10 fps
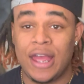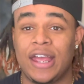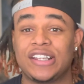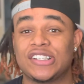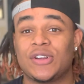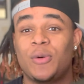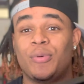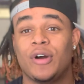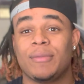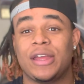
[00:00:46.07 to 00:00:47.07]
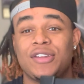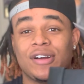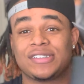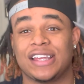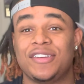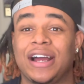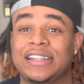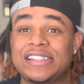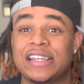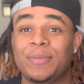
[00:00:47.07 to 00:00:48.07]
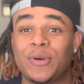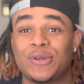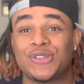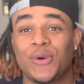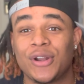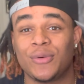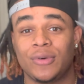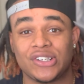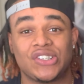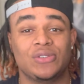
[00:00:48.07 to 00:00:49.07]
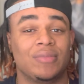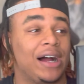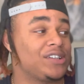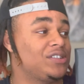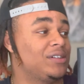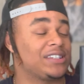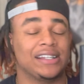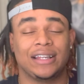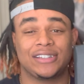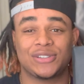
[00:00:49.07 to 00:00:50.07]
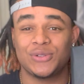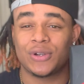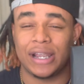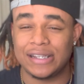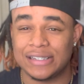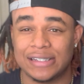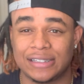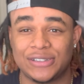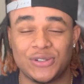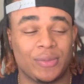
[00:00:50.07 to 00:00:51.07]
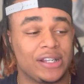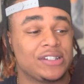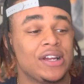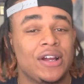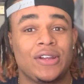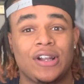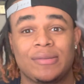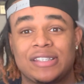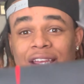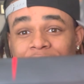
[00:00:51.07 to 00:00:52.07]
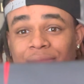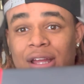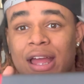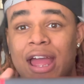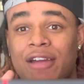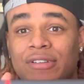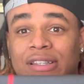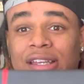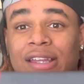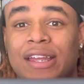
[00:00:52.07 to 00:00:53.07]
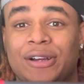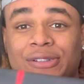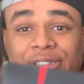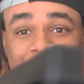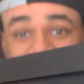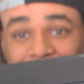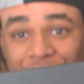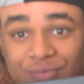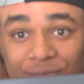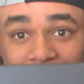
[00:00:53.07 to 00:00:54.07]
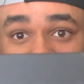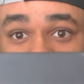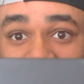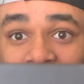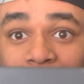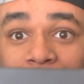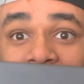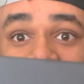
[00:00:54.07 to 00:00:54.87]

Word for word: it's just on point, man. You know what I'm saying? You got the typical Jordan 1 shoe box. You know what I'm saying? Nothing too crazy, nothing too much. You know what I'm saying? Everything else, pretty